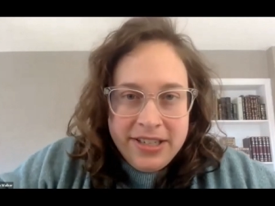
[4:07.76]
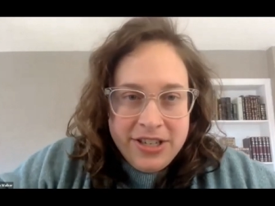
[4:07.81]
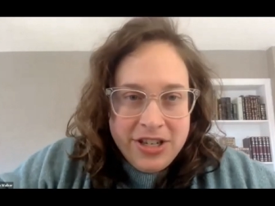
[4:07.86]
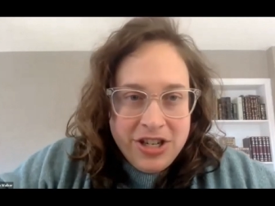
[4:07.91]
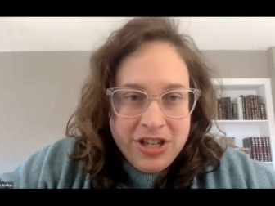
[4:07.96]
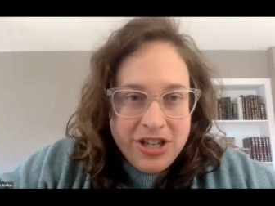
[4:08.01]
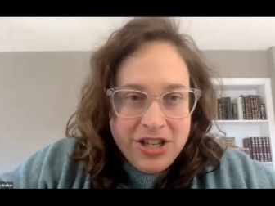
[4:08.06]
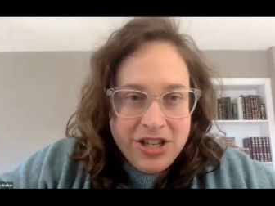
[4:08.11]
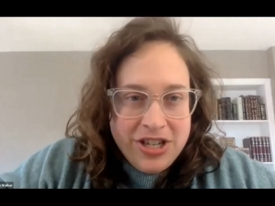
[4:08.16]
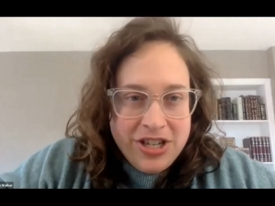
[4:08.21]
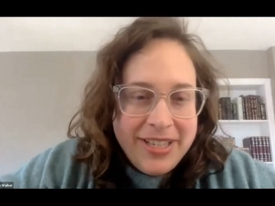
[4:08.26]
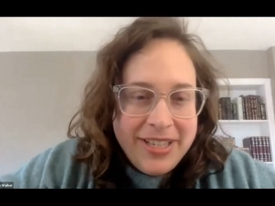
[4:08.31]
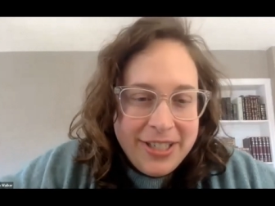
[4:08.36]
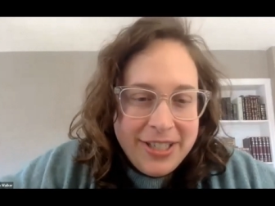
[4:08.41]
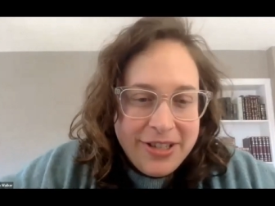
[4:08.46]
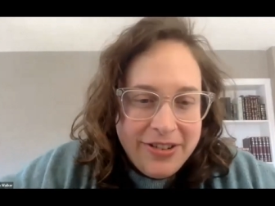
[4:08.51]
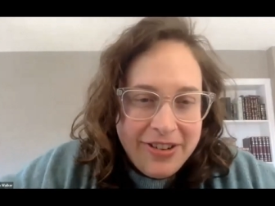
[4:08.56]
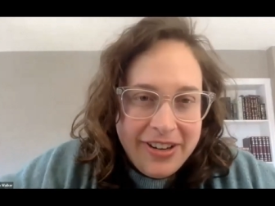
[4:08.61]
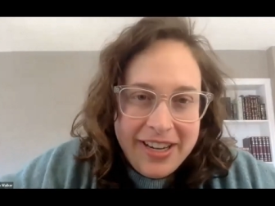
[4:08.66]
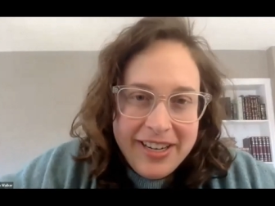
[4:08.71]
share my
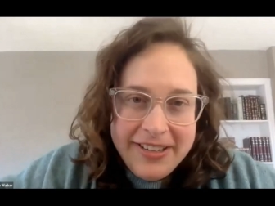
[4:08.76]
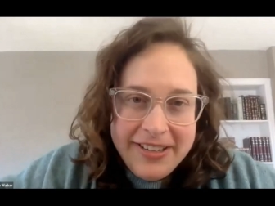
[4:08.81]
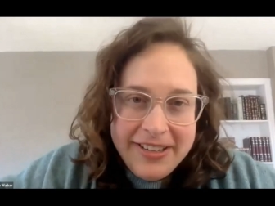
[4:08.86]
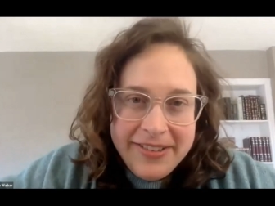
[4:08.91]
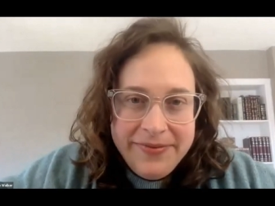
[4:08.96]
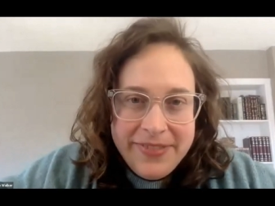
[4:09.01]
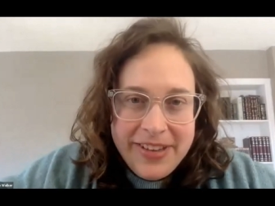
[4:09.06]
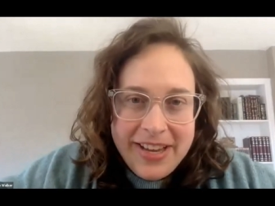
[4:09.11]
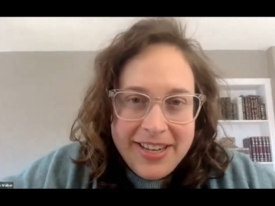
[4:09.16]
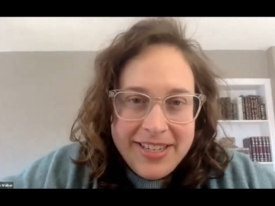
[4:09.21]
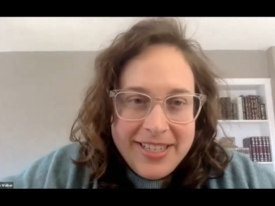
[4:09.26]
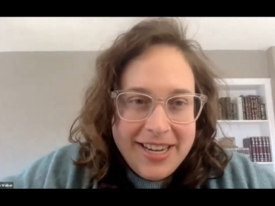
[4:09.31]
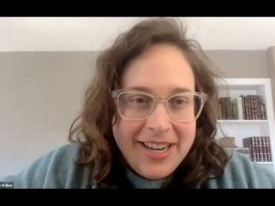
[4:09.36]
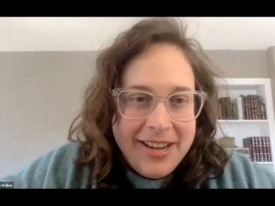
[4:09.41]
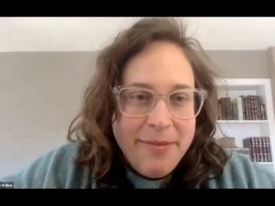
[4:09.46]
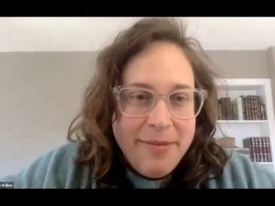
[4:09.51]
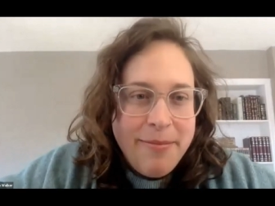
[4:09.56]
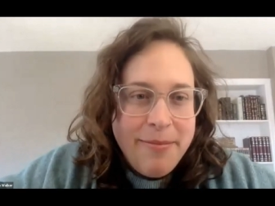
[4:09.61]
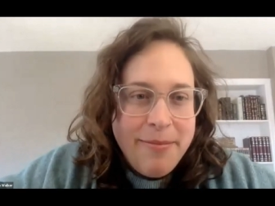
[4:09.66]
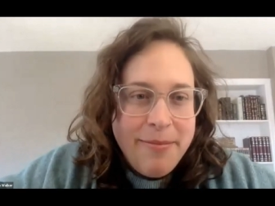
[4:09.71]
screen and
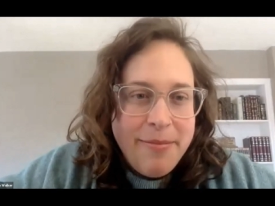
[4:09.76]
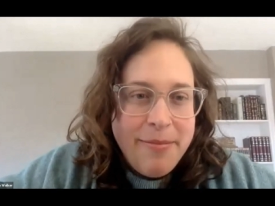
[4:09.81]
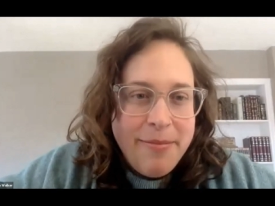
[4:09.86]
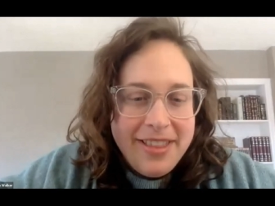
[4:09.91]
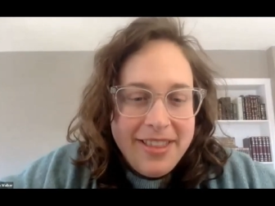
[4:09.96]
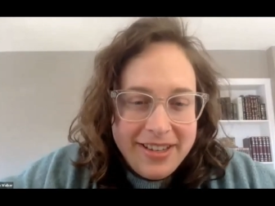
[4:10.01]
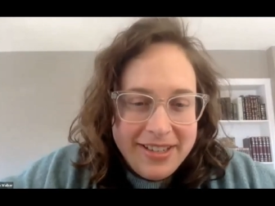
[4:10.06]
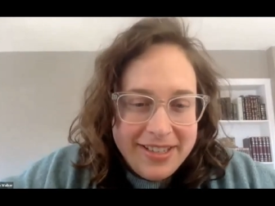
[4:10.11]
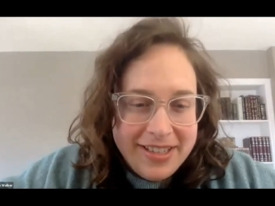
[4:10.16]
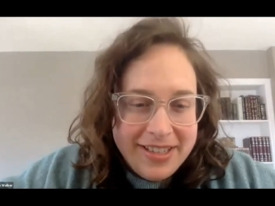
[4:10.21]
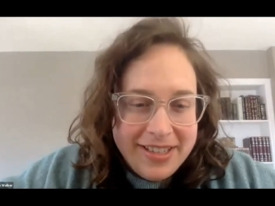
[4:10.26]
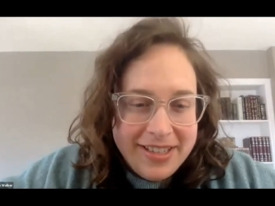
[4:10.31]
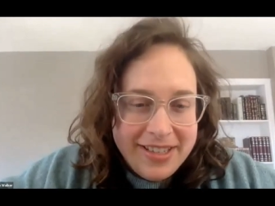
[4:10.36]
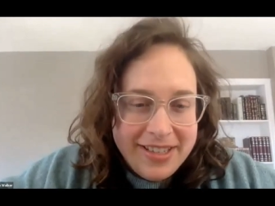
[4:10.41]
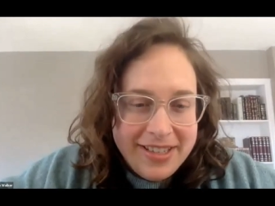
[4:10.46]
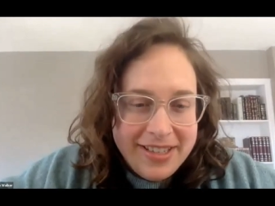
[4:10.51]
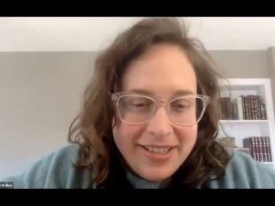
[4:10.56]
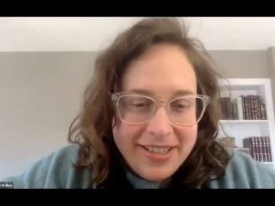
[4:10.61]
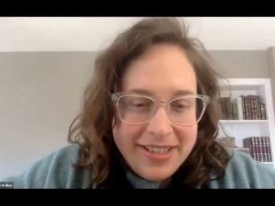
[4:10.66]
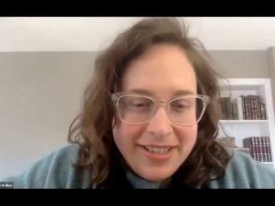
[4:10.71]
take a breath because I
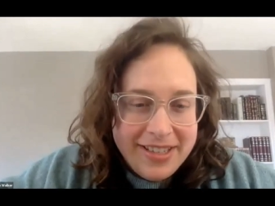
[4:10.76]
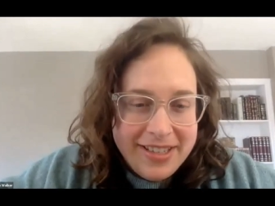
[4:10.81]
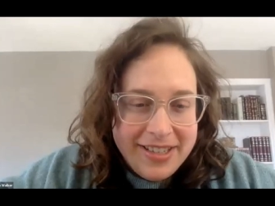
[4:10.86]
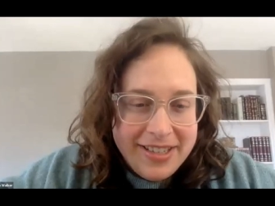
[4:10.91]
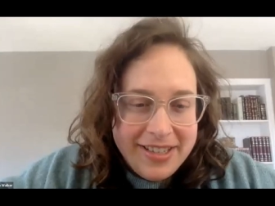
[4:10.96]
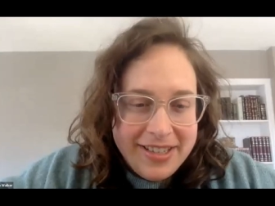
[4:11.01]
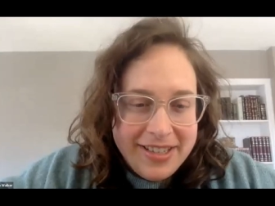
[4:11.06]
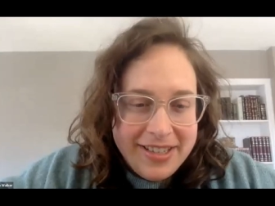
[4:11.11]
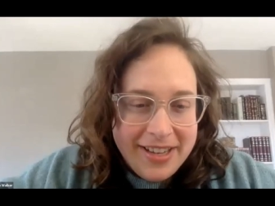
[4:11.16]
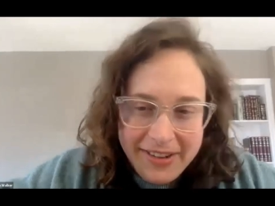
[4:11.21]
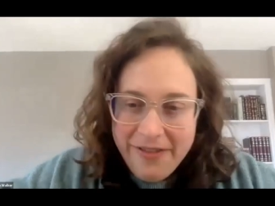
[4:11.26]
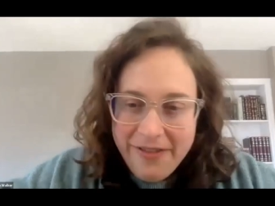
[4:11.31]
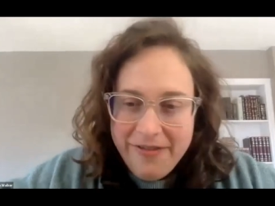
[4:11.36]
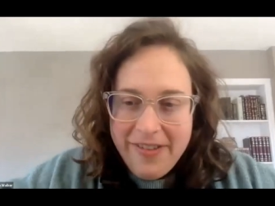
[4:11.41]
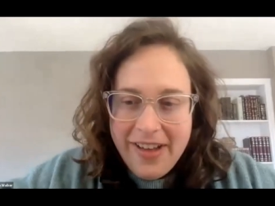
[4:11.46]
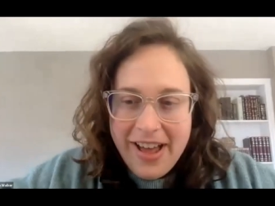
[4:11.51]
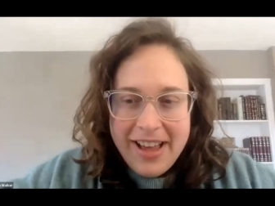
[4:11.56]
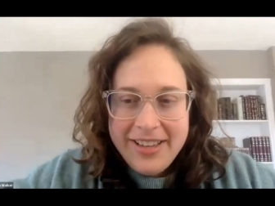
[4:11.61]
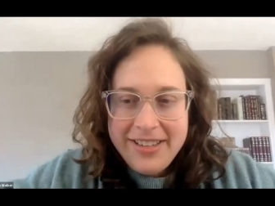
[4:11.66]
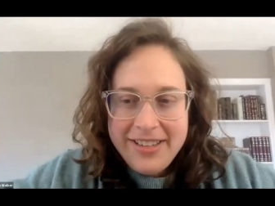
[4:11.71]
just was talking really
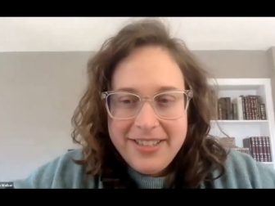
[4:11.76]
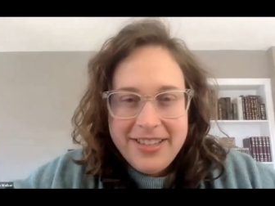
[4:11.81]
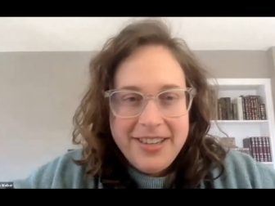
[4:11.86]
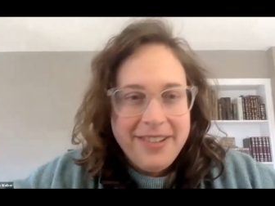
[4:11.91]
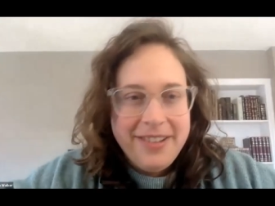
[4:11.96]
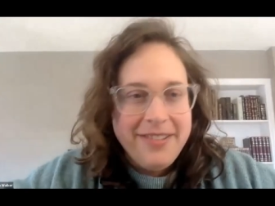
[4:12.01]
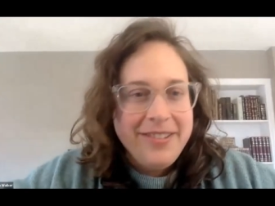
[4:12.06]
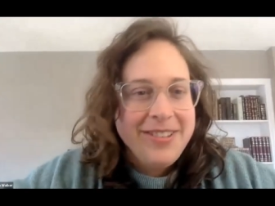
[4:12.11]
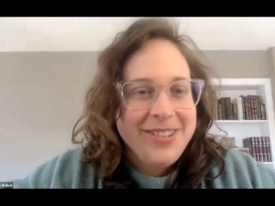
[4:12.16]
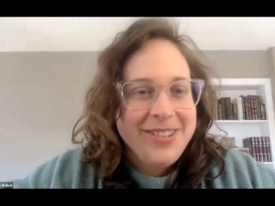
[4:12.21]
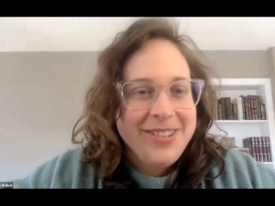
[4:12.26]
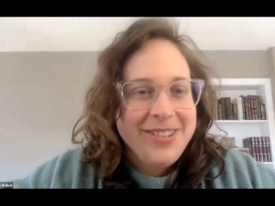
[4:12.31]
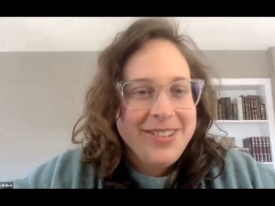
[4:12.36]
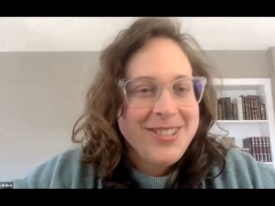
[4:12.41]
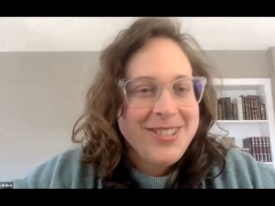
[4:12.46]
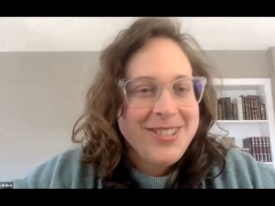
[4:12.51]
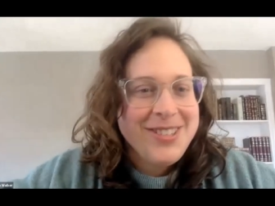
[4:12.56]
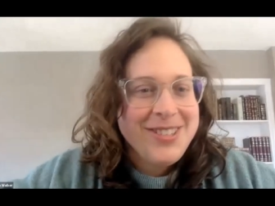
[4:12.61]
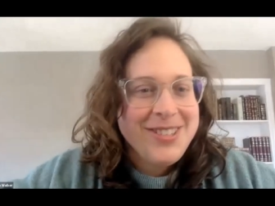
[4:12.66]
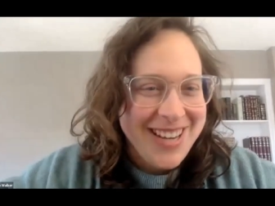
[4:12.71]
fast. I will
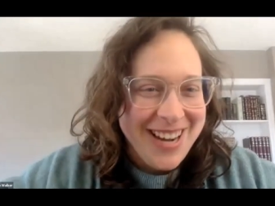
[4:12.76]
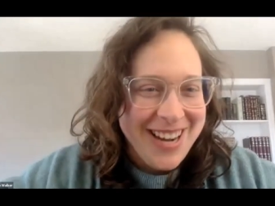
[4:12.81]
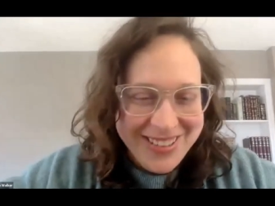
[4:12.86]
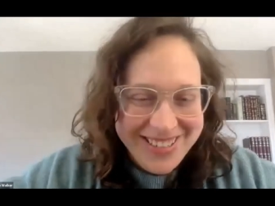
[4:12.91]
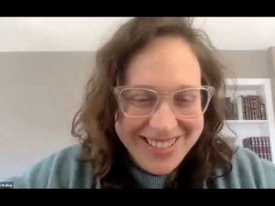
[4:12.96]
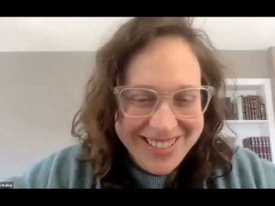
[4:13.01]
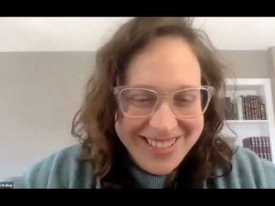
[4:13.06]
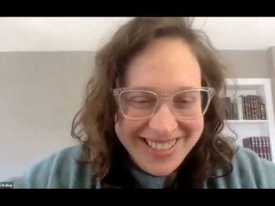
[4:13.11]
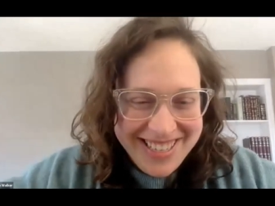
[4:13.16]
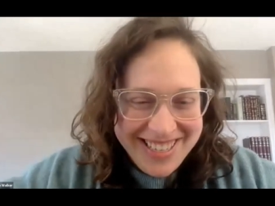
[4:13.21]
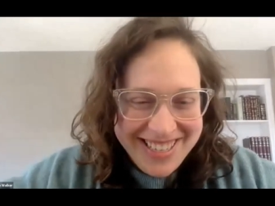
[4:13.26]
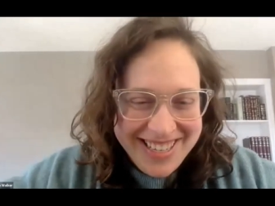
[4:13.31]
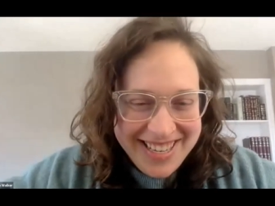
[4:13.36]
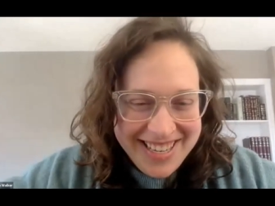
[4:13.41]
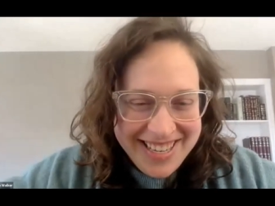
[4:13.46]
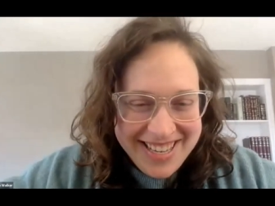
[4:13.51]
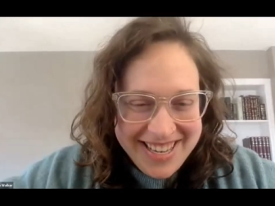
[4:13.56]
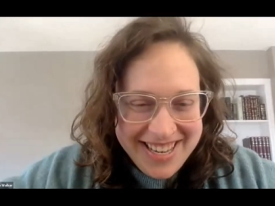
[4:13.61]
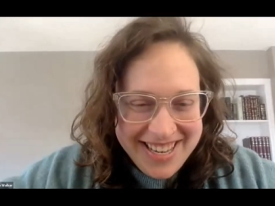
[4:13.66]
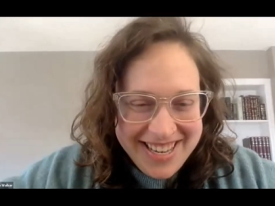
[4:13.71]
slow down.
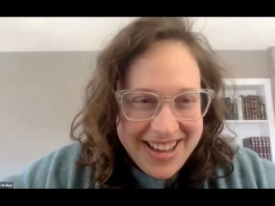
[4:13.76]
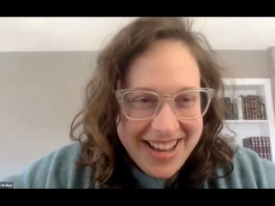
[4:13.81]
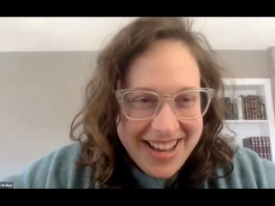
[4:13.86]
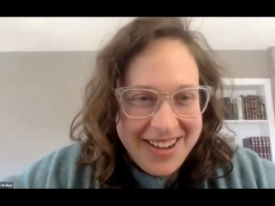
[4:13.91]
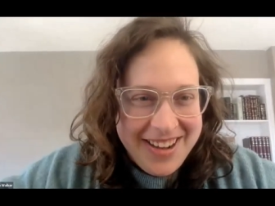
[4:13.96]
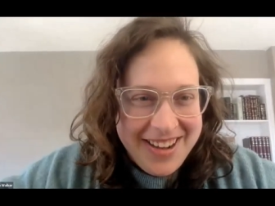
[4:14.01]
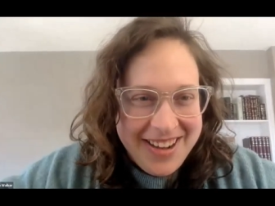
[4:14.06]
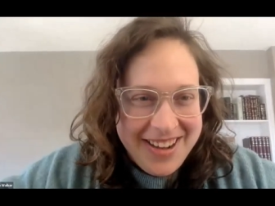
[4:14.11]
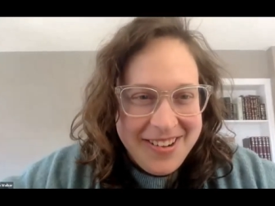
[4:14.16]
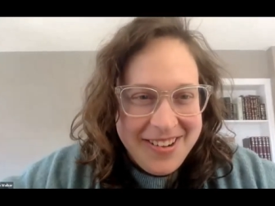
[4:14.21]
Okay, here